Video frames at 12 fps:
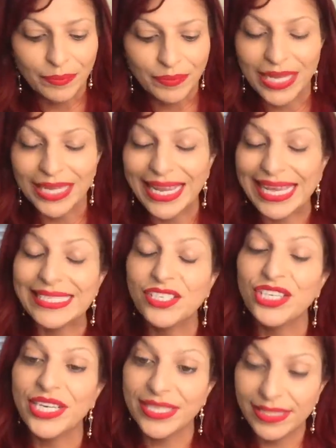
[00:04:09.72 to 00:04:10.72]
Laser
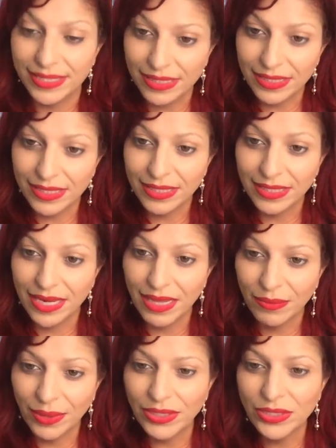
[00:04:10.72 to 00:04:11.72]
genesis is
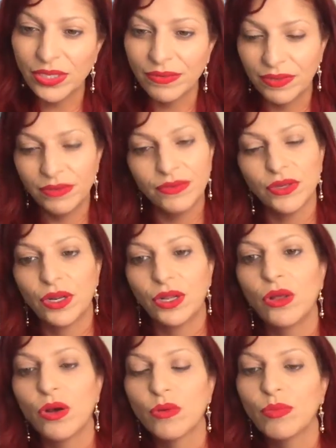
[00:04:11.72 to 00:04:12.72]
another one. So if you've got a
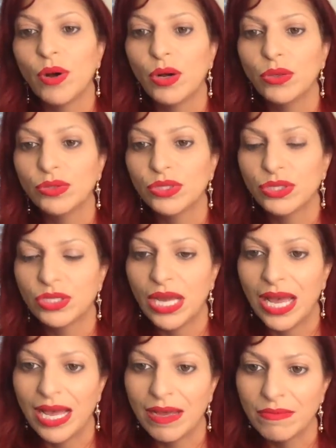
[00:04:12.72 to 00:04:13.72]
long pulsed
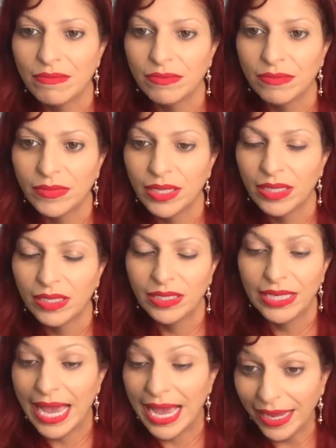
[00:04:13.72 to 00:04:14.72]

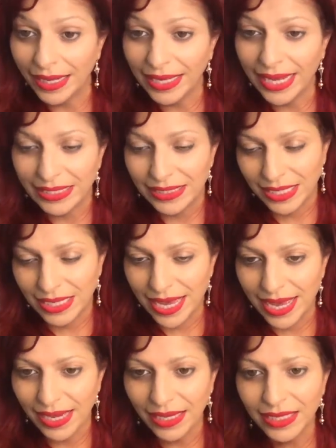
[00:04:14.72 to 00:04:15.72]
YAG, ND
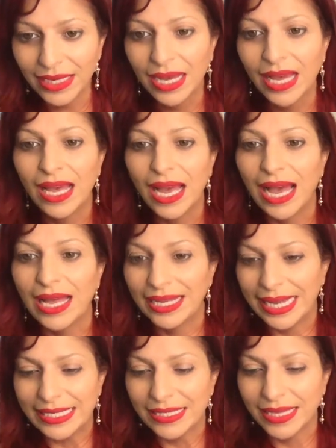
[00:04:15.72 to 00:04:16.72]
YAG,
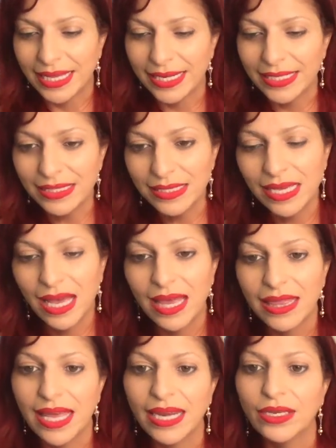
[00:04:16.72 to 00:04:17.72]
laser that is,
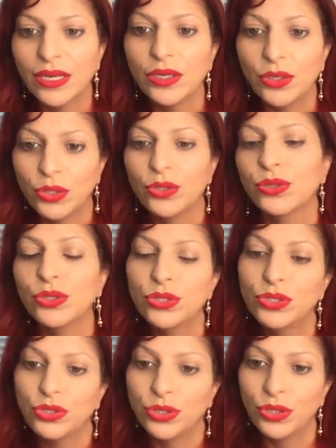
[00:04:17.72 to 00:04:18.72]
then you could
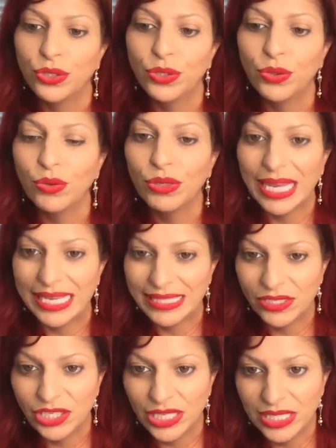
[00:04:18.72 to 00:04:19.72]
do your laser
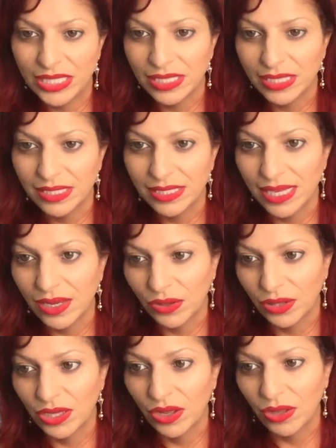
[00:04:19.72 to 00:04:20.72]
genesis
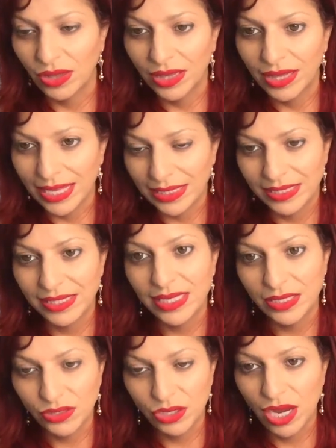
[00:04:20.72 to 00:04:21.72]
on that
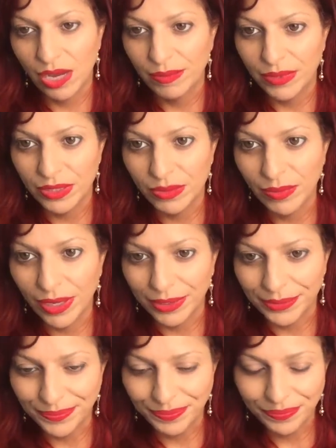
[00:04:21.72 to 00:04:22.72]
skin type as well.